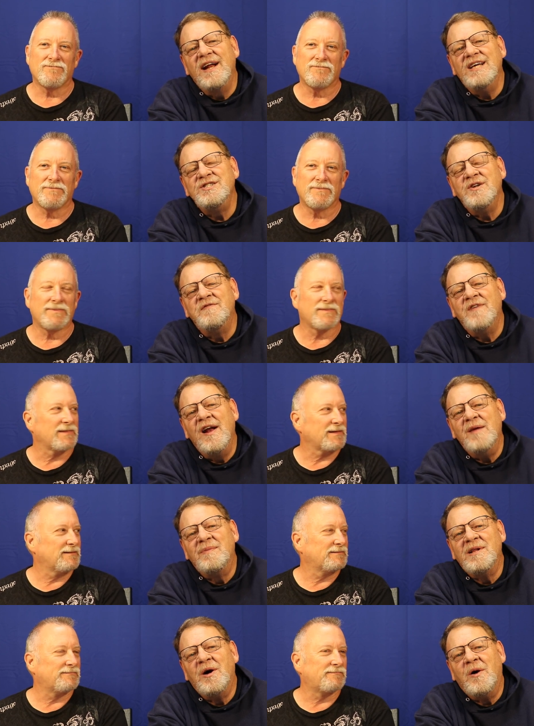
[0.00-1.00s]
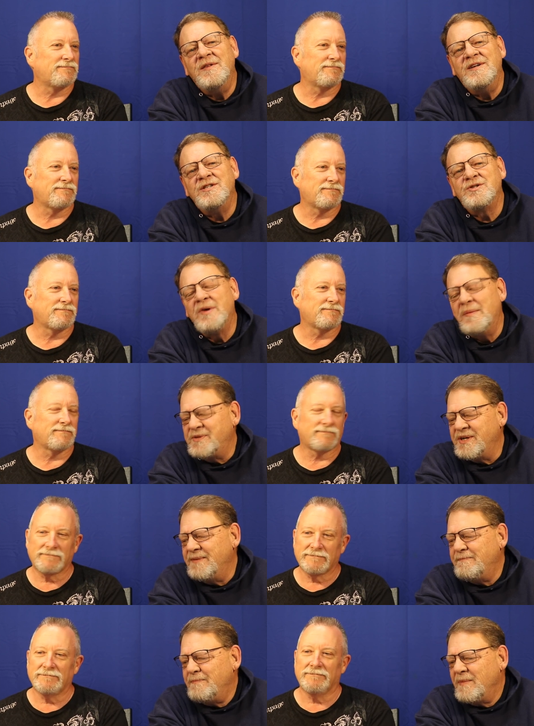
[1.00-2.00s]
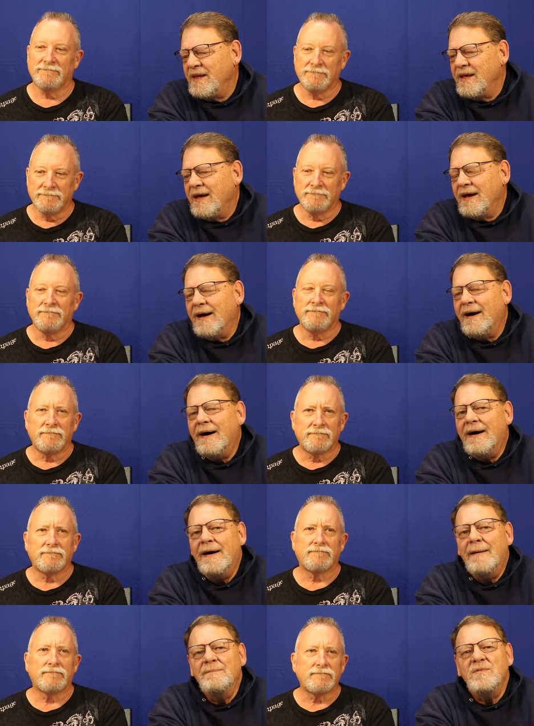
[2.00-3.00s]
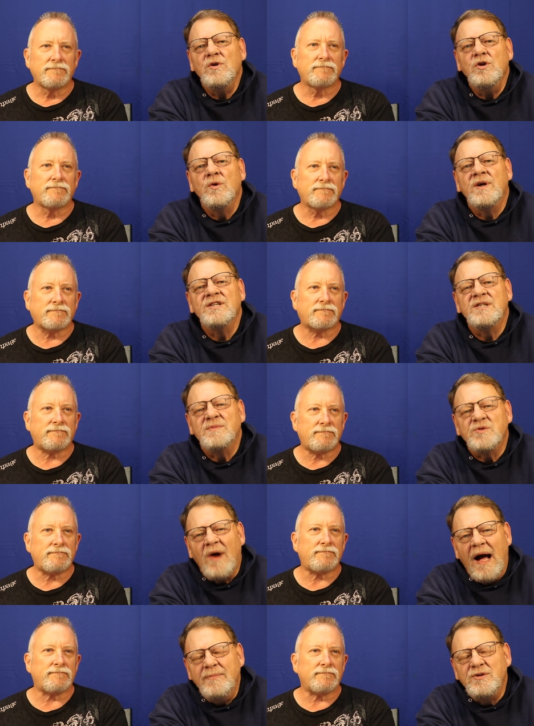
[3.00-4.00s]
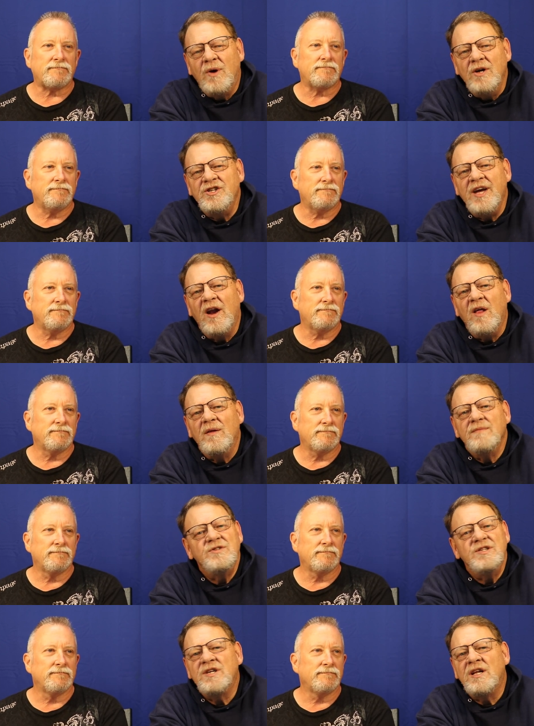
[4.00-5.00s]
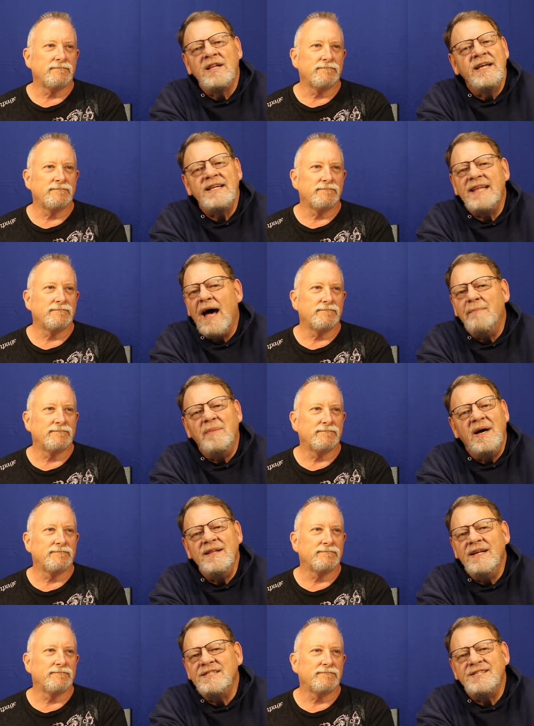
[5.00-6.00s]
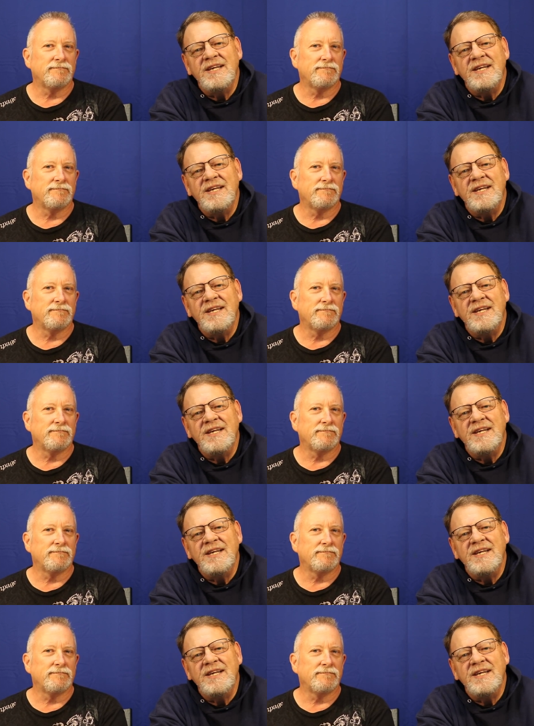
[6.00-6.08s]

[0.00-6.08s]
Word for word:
Speaker 1: on us, you'll find it below in the description. Um, you can subscribe to our channel. Just click that button that